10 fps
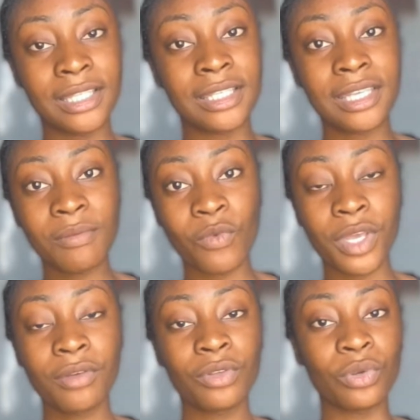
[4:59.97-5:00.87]
the same
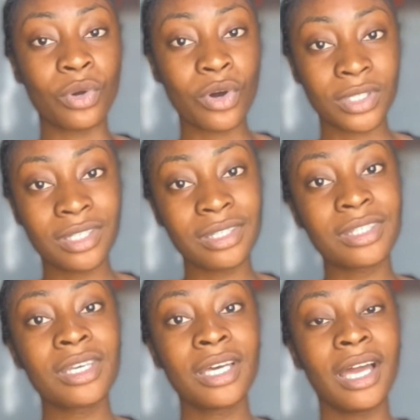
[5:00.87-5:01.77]
way, you cut it
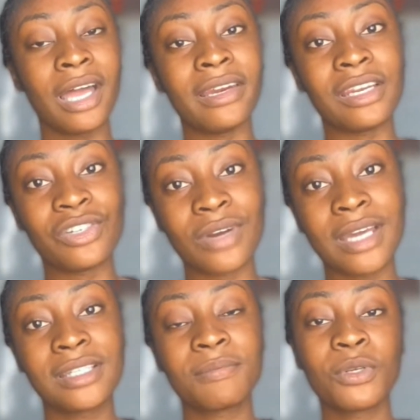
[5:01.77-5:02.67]
and air dry
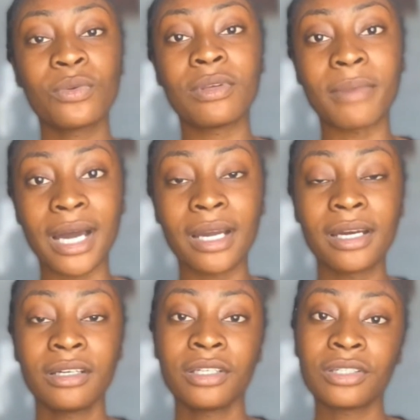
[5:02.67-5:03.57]
it, peel the back,
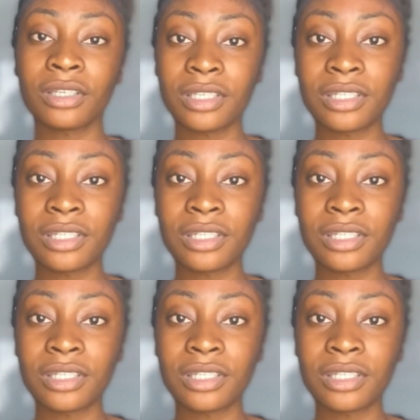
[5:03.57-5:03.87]
turn it